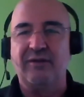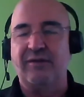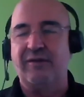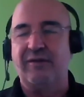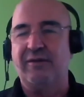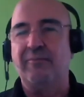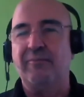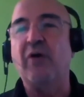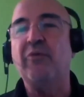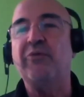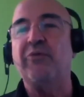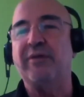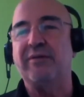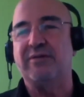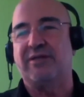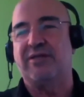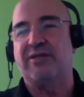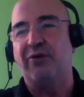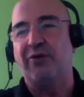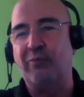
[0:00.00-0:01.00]

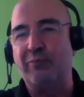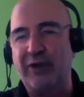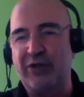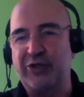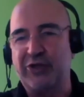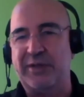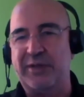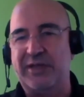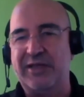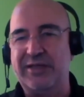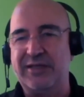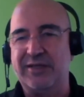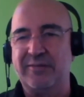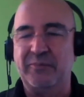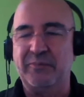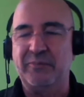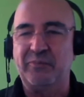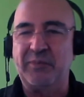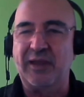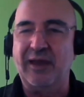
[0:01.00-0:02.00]
mountains of batteries,
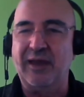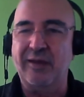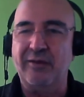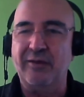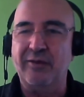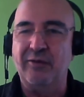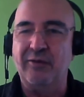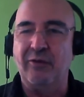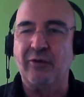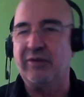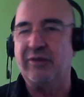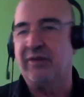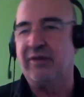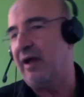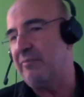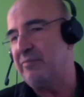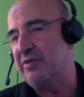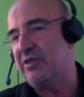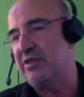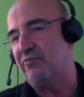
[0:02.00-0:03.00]
or
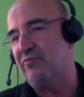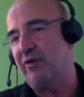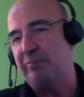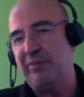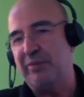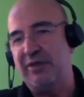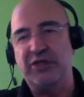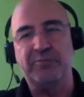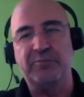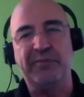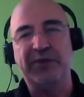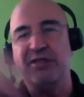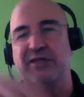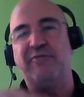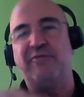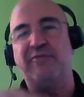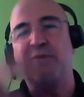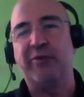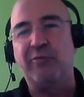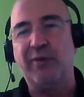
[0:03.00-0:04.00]
dams where PSPs
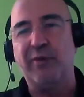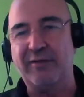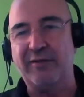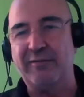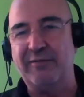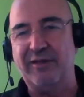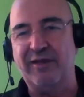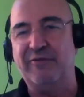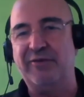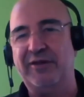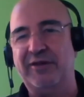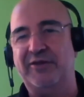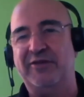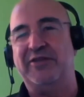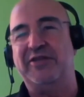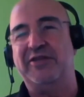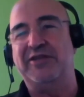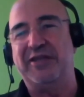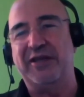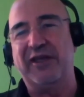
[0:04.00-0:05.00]
everywhere, even in the
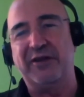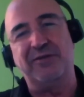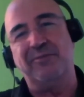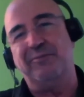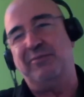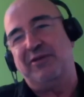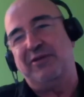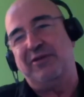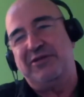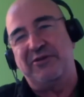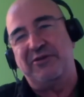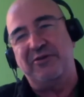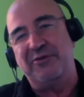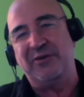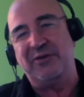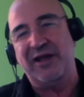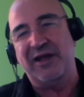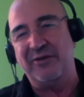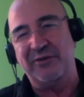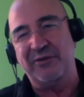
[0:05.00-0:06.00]
desert, but you
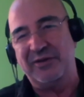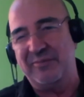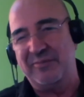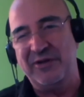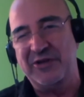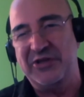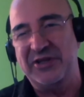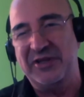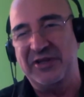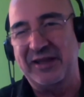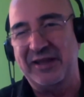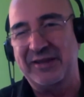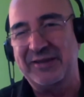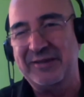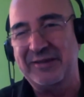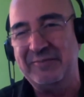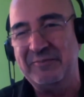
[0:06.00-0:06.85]
cannot imagine that.